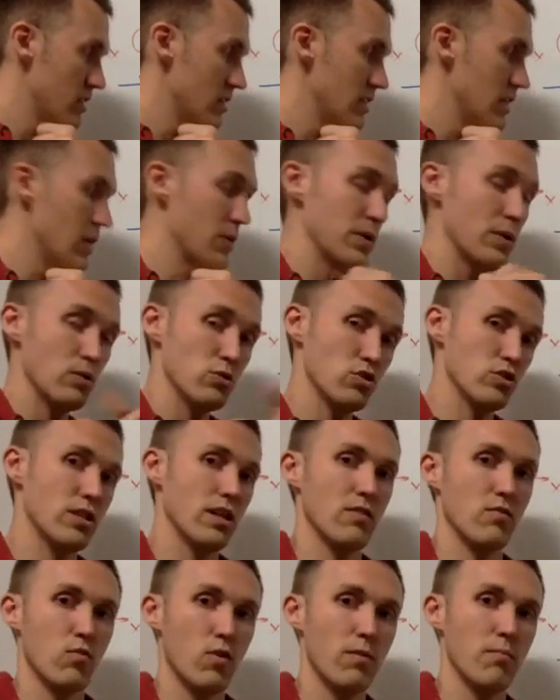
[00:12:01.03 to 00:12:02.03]
Now we don't just
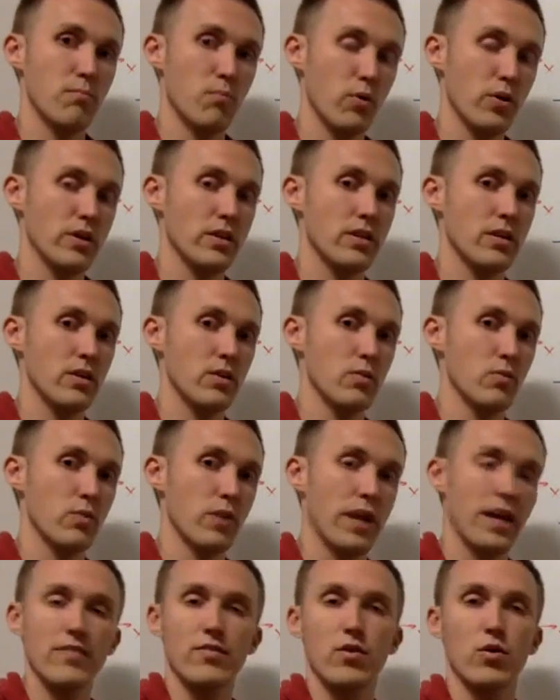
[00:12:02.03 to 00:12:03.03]
have one point though.
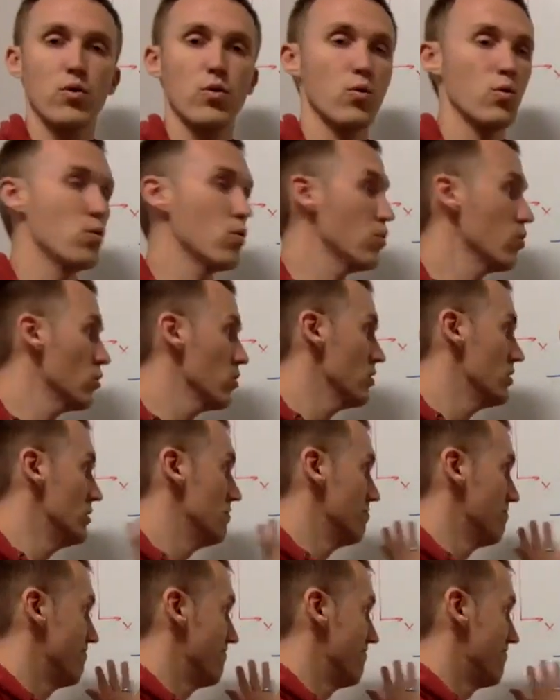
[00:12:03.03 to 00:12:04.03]
We have a whole
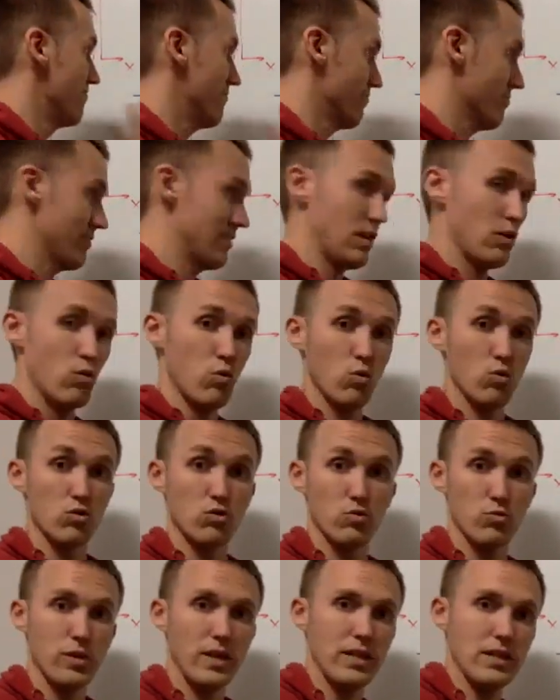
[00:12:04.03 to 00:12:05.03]

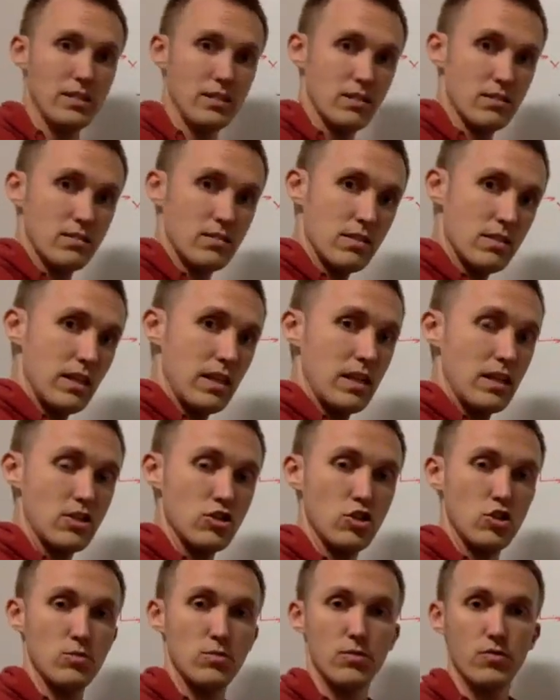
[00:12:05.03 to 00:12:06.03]
grid that I
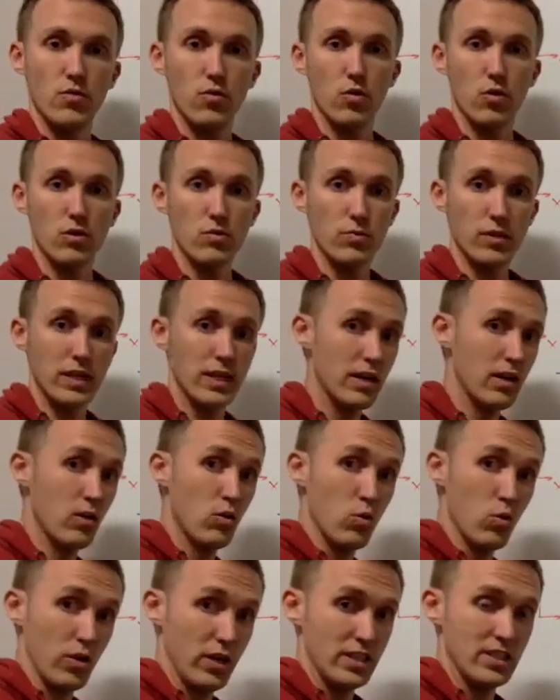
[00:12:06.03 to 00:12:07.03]
showed before, really a
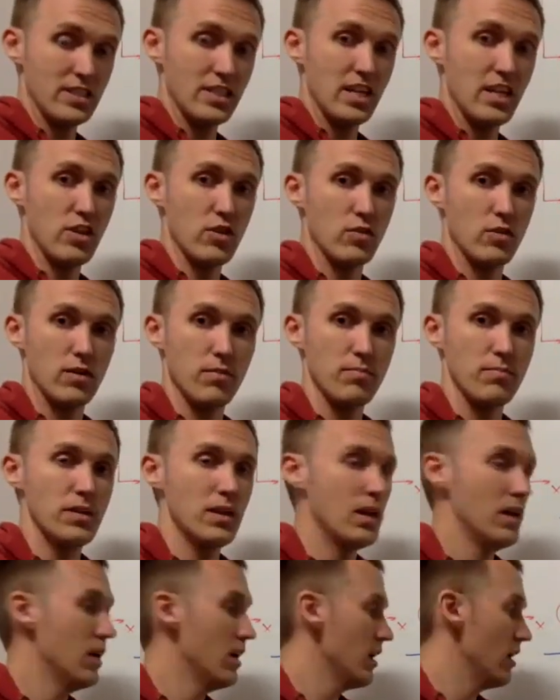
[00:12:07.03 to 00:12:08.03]
whole continuum
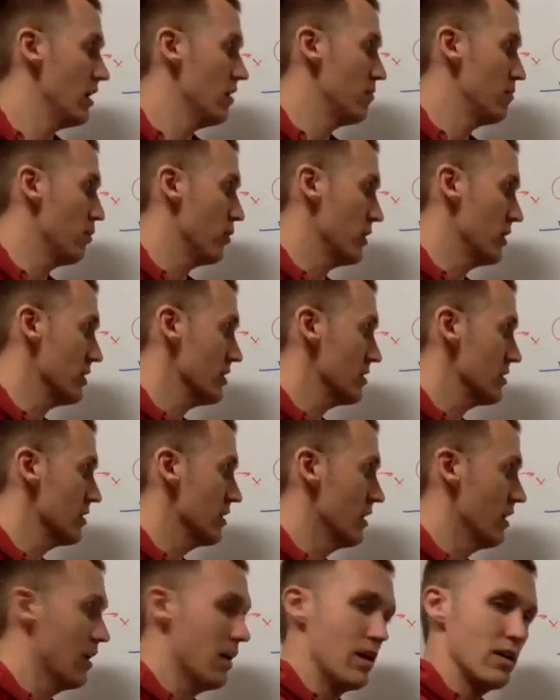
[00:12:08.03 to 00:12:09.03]
of
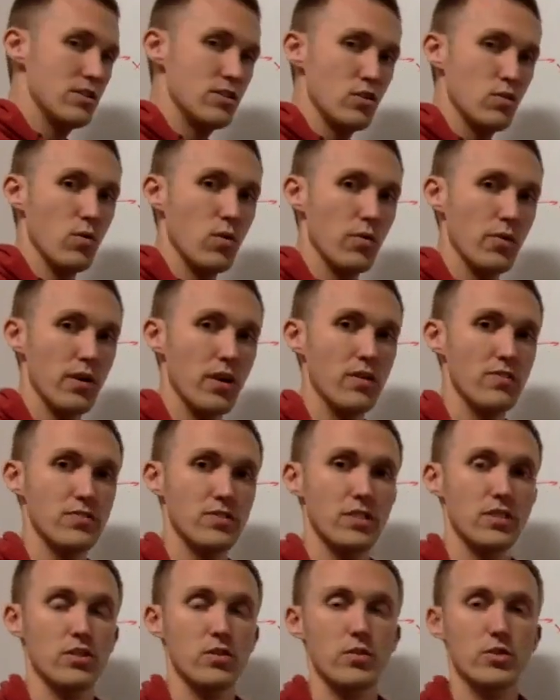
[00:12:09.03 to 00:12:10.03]
points. And so what we
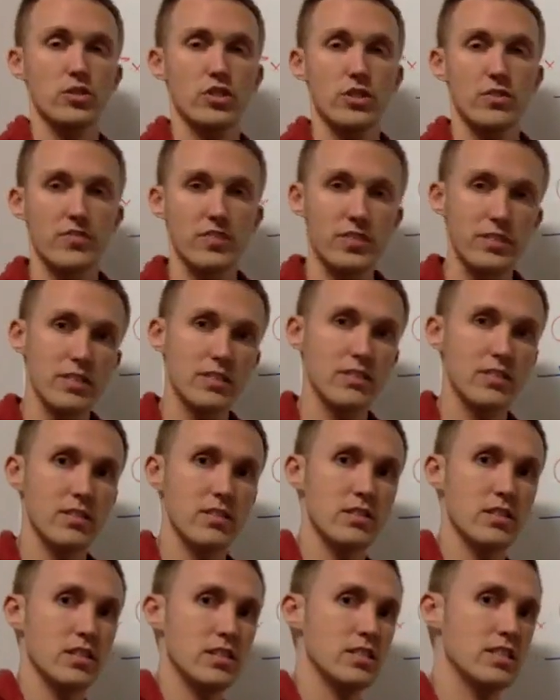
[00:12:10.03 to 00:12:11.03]
often do in geophysics
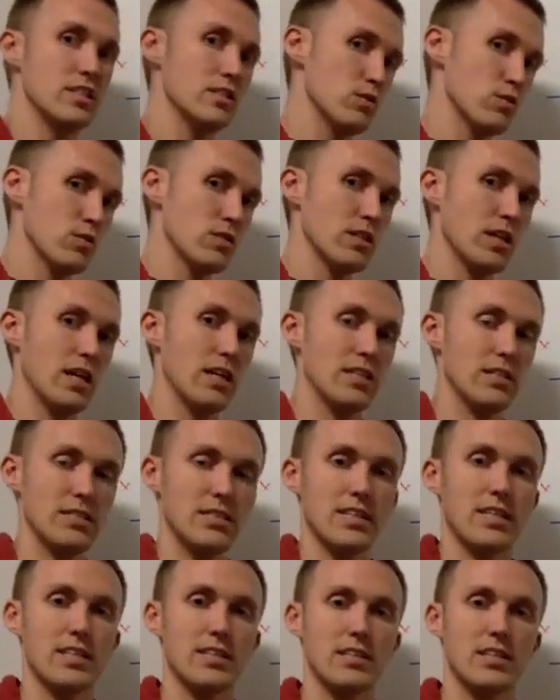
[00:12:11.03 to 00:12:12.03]
is to discretize
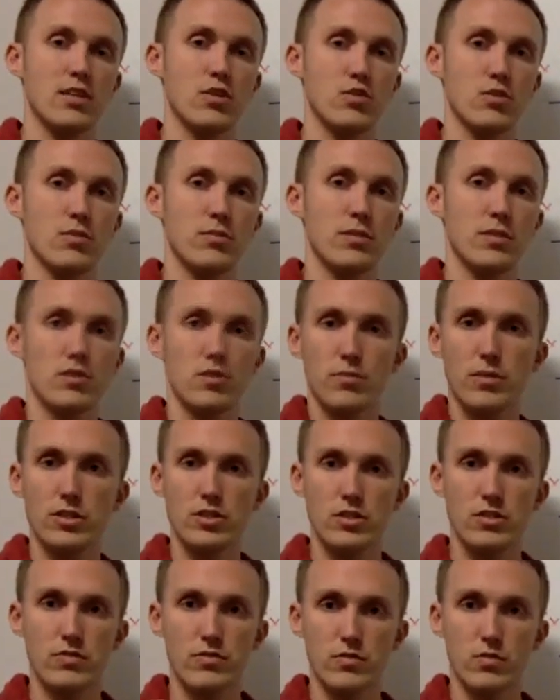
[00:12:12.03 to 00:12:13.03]
the continuum into a
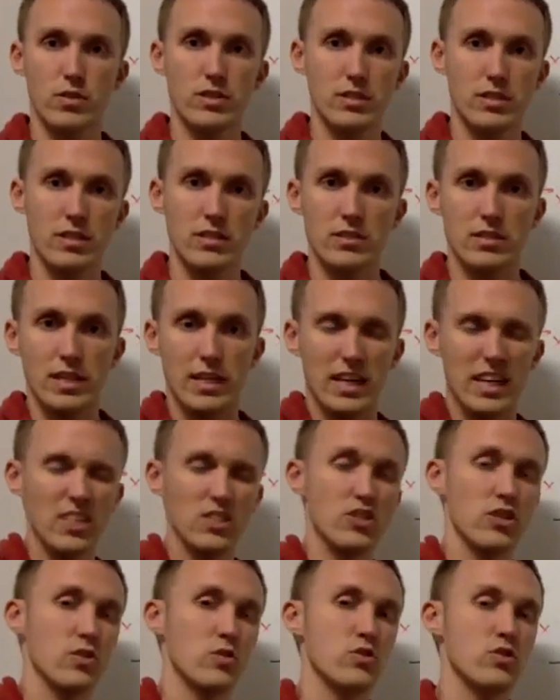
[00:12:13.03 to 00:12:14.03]
bunch of grid cells like I
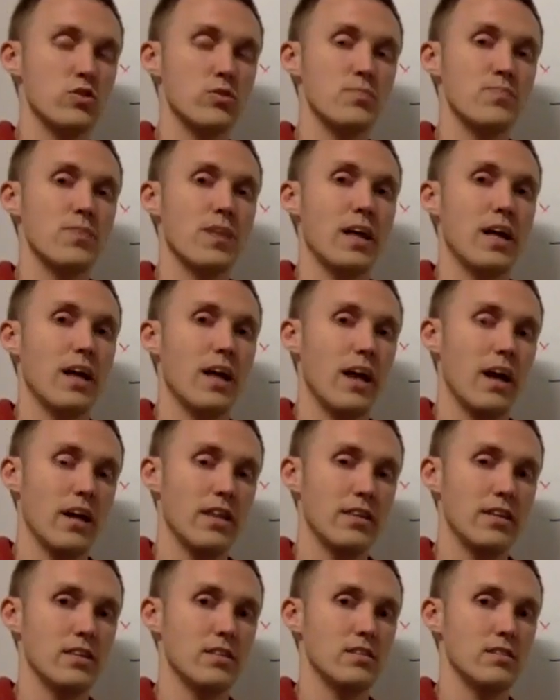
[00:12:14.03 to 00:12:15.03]
showed you,
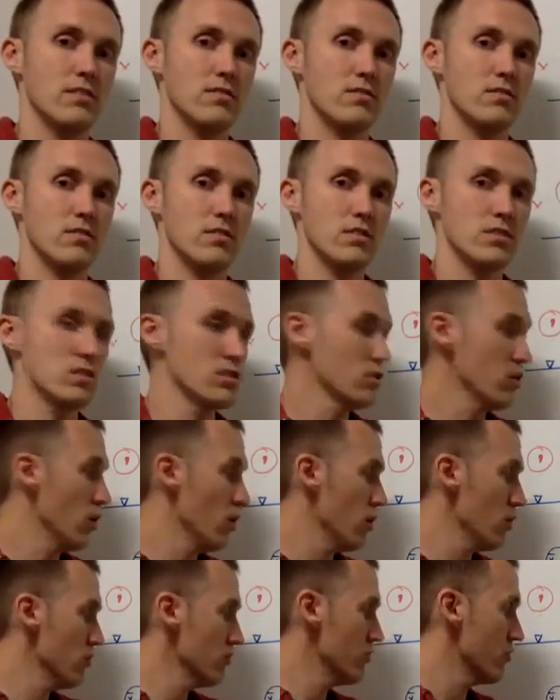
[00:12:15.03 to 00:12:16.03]
and then
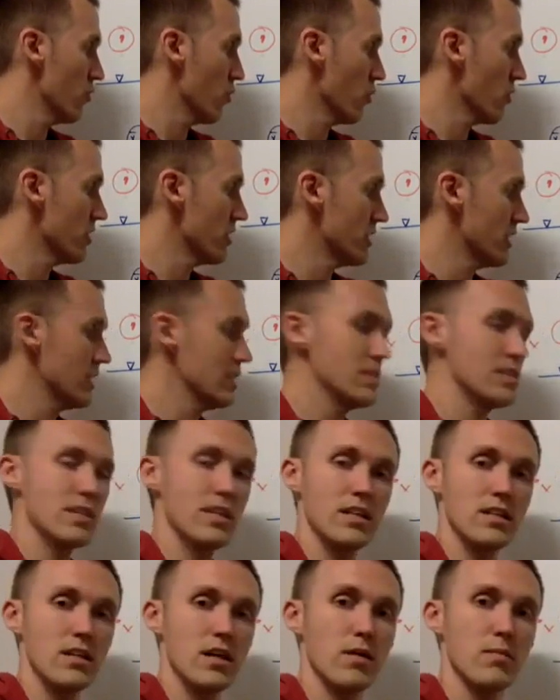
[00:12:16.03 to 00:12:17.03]
solve for the
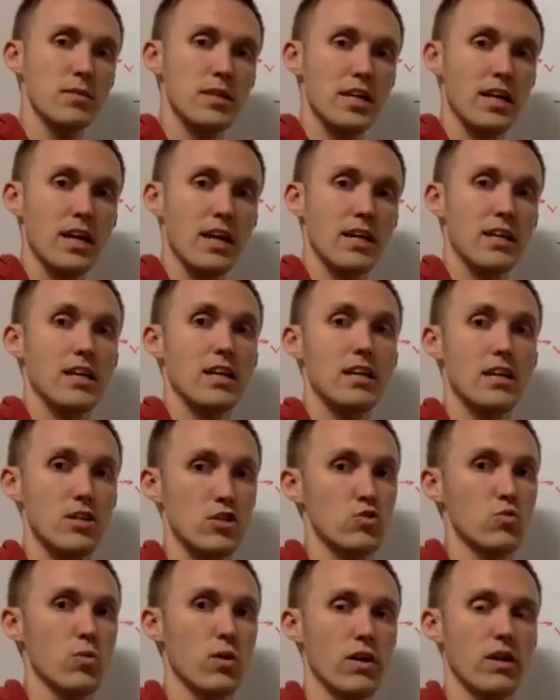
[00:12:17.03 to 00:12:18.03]
density anomaly in
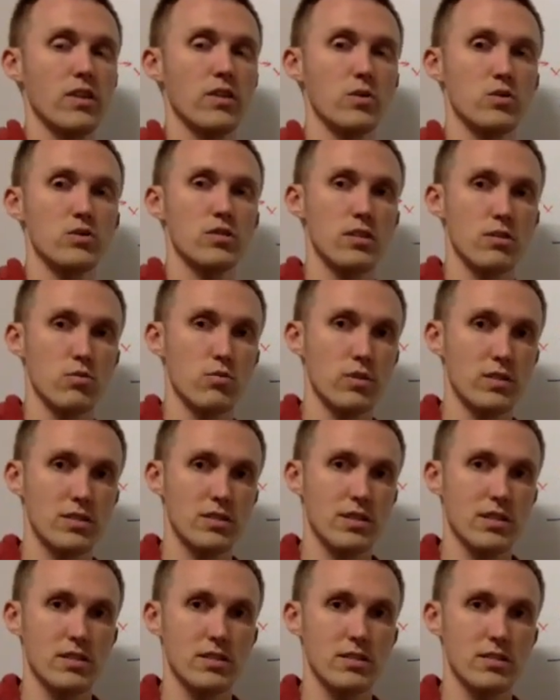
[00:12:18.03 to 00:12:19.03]
each one of those little grid
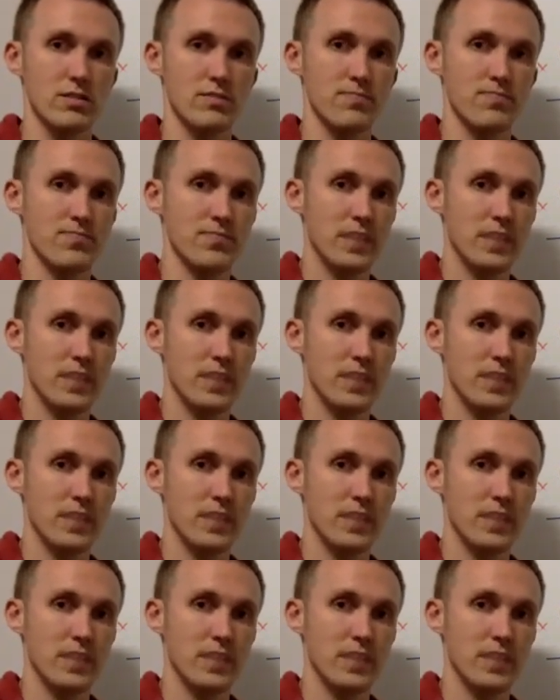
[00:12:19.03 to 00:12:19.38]
cells.